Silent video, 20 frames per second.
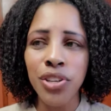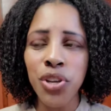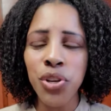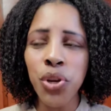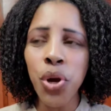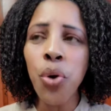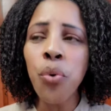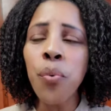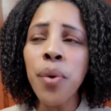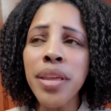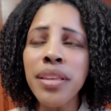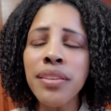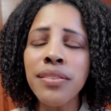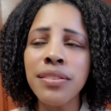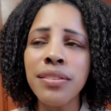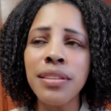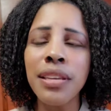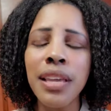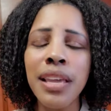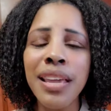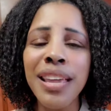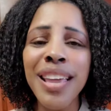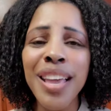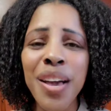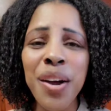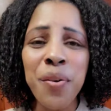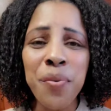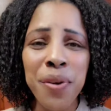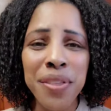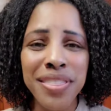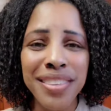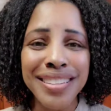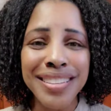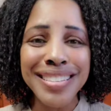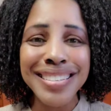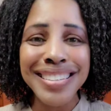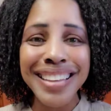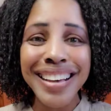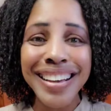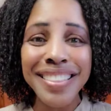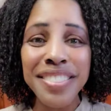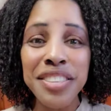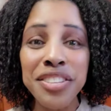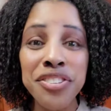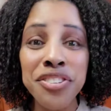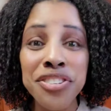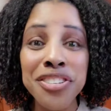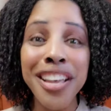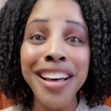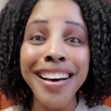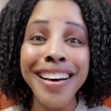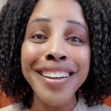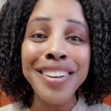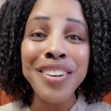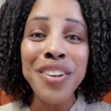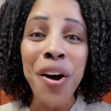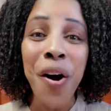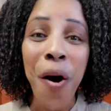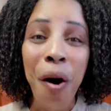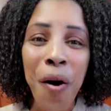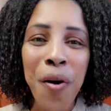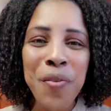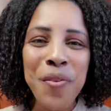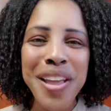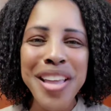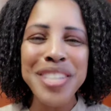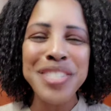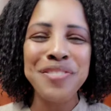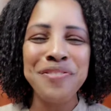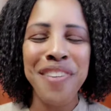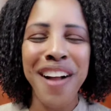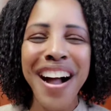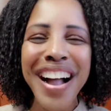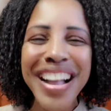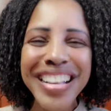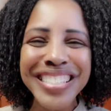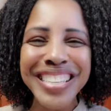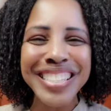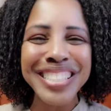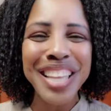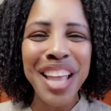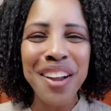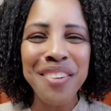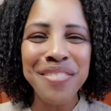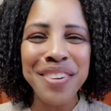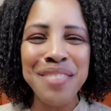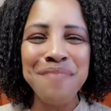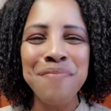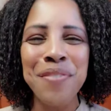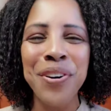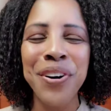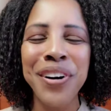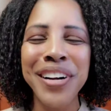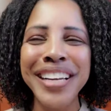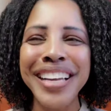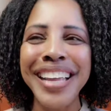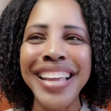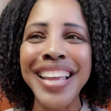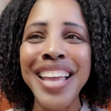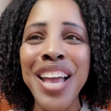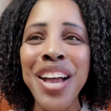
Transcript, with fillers: You know, we see with the sun, the sun always rises every morning.